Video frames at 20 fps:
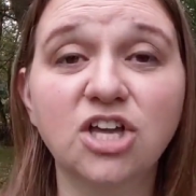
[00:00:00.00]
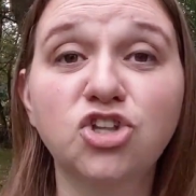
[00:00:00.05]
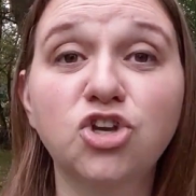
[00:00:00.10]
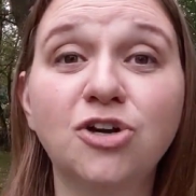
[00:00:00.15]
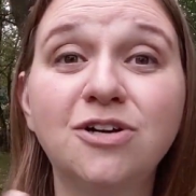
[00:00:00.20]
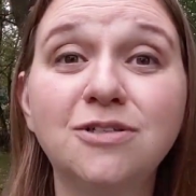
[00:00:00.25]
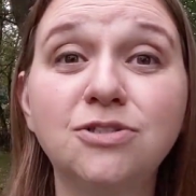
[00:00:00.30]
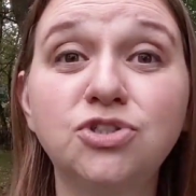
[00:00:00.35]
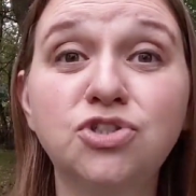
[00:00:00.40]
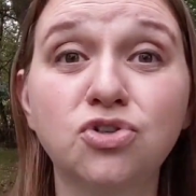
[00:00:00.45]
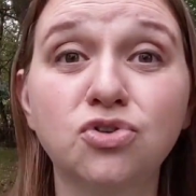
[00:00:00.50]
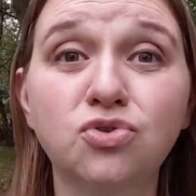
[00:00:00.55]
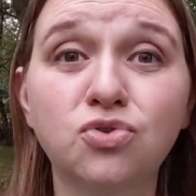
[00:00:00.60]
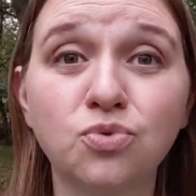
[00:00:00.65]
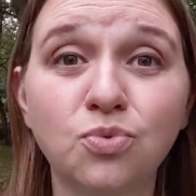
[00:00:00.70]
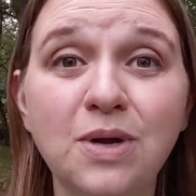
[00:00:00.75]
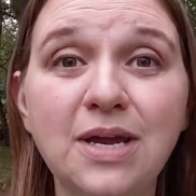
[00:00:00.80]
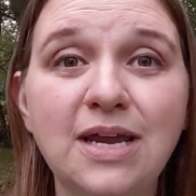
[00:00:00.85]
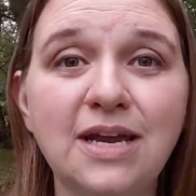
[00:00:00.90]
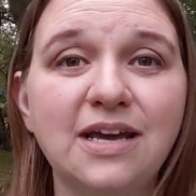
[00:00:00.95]
It turns
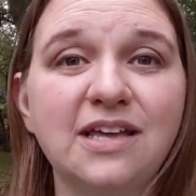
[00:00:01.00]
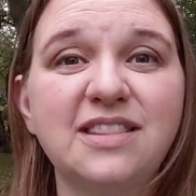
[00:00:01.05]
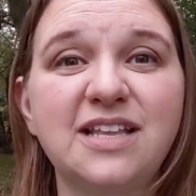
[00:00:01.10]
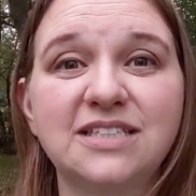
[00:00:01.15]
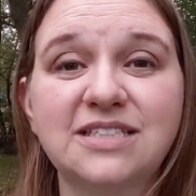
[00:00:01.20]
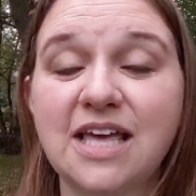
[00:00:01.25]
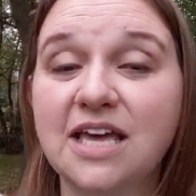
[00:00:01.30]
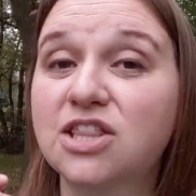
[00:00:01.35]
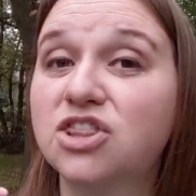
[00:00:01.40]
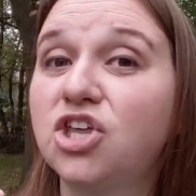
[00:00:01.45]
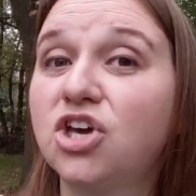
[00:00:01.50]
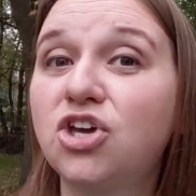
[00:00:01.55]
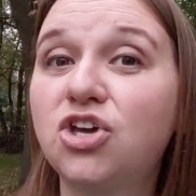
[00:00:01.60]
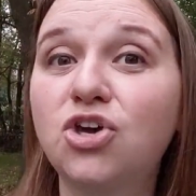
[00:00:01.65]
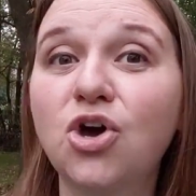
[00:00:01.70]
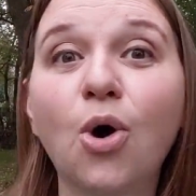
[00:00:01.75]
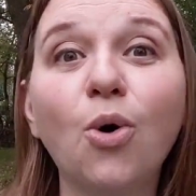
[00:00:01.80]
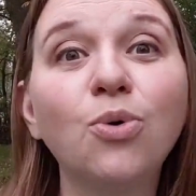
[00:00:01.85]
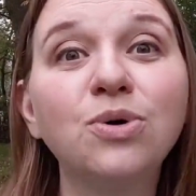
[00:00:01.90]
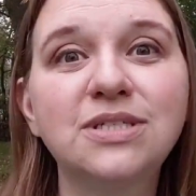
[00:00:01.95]
green, and that's like the
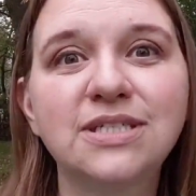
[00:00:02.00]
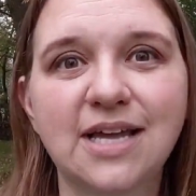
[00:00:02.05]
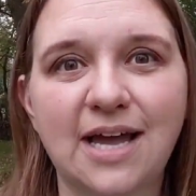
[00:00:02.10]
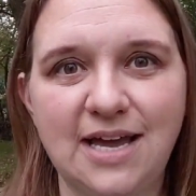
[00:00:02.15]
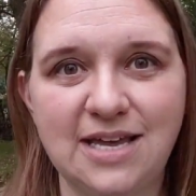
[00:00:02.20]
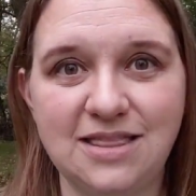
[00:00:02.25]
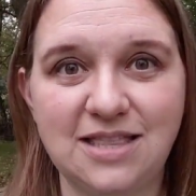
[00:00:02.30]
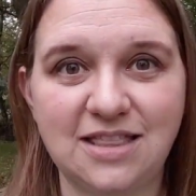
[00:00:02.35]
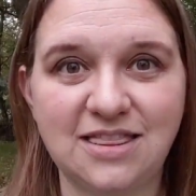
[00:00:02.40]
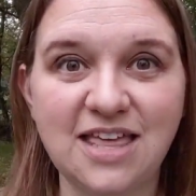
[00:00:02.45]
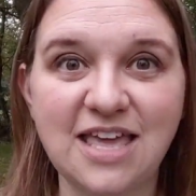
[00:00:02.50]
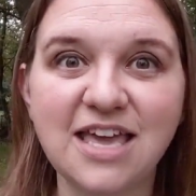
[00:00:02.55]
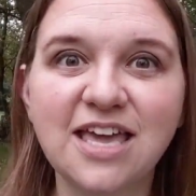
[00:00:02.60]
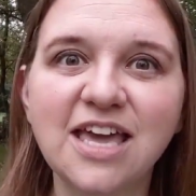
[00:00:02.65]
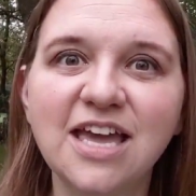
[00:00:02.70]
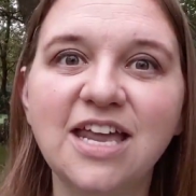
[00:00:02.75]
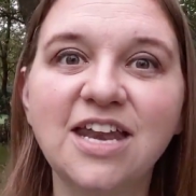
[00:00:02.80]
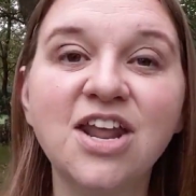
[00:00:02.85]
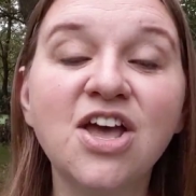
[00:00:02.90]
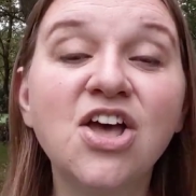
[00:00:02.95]
go sign that they
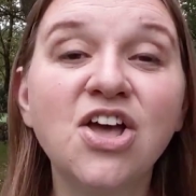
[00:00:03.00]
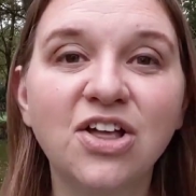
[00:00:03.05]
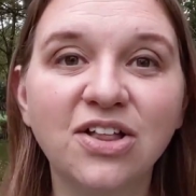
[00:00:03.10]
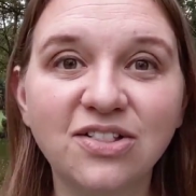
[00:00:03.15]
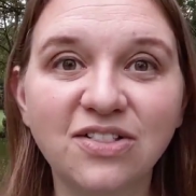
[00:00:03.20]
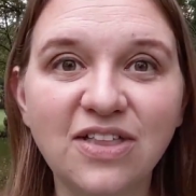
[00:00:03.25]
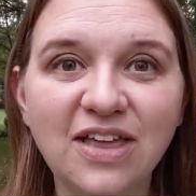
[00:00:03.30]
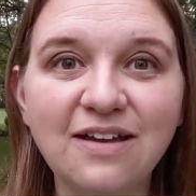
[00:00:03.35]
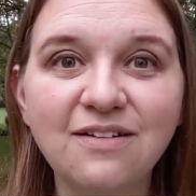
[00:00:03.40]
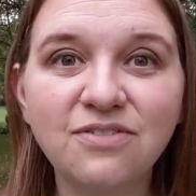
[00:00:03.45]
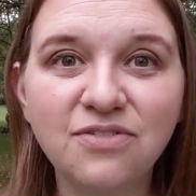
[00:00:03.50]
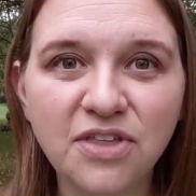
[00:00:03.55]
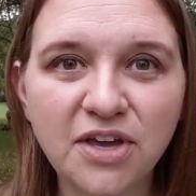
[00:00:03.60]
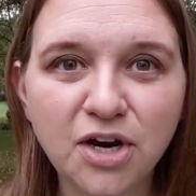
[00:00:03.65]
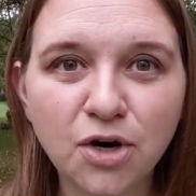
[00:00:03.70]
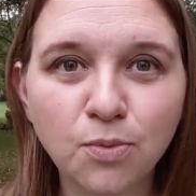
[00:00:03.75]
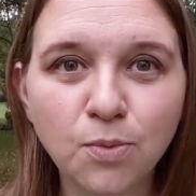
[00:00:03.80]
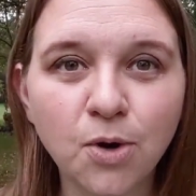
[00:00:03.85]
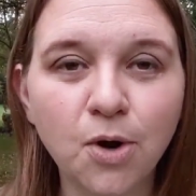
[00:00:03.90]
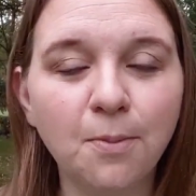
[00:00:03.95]
can leave
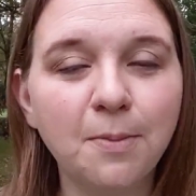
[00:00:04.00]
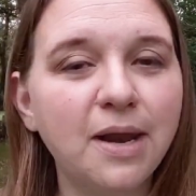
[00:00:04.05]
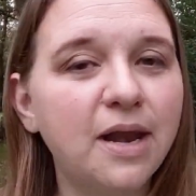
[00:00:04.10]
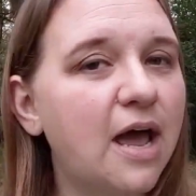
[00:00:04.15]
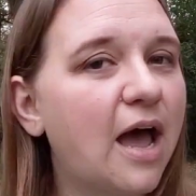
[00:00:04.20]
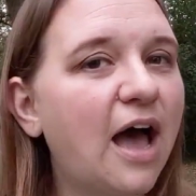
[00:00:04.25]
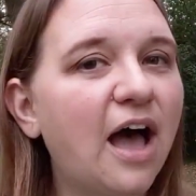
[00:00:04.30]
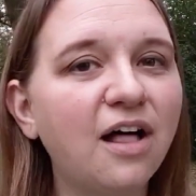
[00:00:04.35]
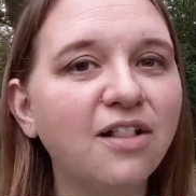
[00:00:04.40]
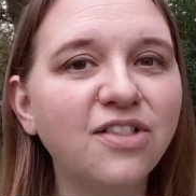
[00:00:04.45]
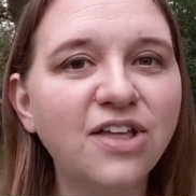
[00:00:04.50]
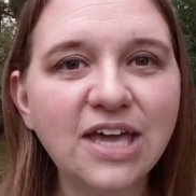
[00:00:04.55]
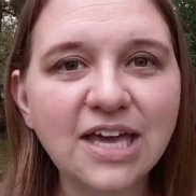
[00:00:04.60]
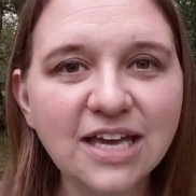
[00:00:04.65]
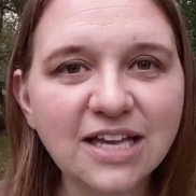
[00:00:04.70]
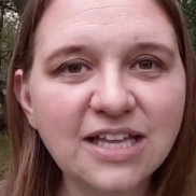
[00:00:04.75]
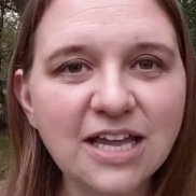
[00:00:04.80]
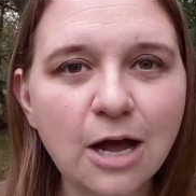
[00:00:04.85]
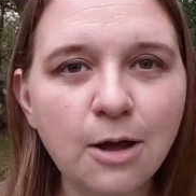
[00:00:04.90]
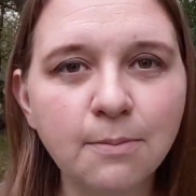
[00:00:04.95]
their room. And I'll
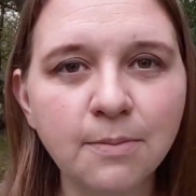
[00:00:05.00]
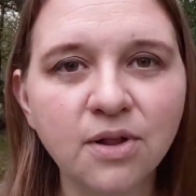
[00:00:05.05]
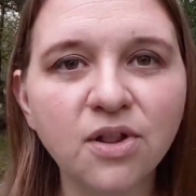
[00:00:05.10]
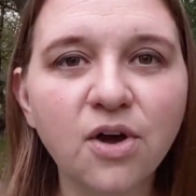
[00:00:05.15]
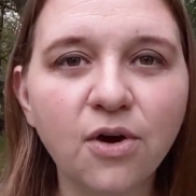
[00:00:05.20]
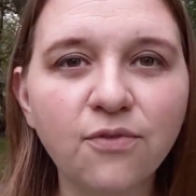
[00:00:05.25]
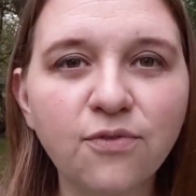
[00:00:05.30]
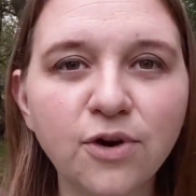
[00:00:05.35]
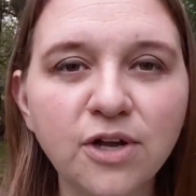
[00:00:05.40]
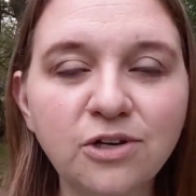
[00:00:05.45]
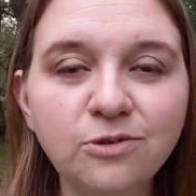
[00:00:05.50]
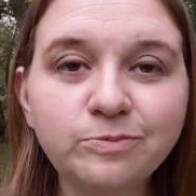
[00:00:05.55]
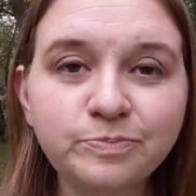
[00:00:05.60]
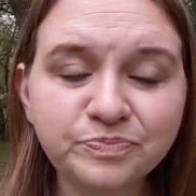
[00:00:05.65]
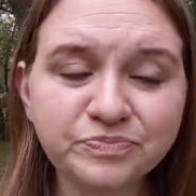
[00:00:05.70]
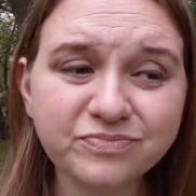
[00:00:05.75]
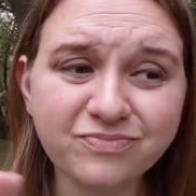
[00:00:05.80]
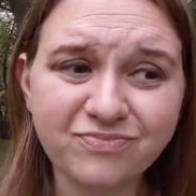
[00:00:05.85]
link it down below for you.